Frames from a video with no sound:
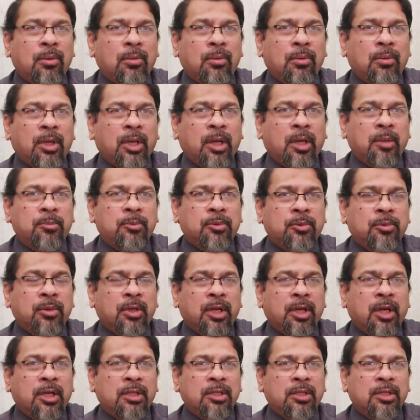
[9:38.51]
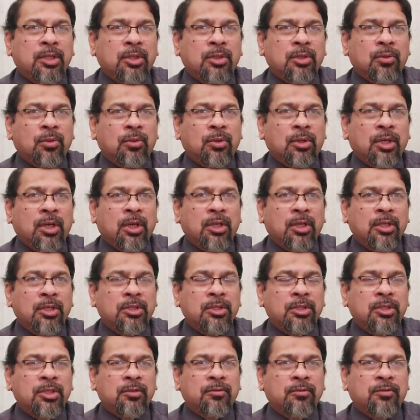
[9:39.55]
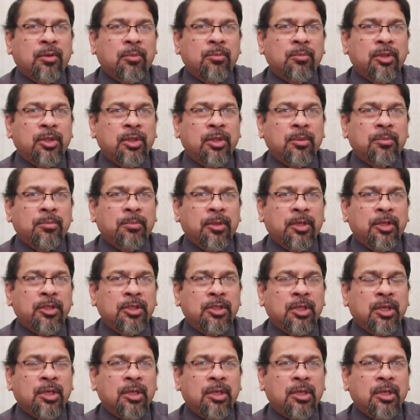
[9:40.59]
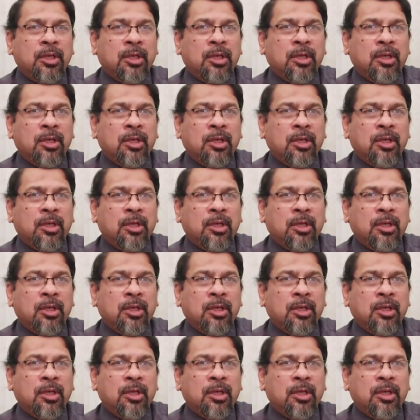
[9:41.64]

We have to get the total history from the patient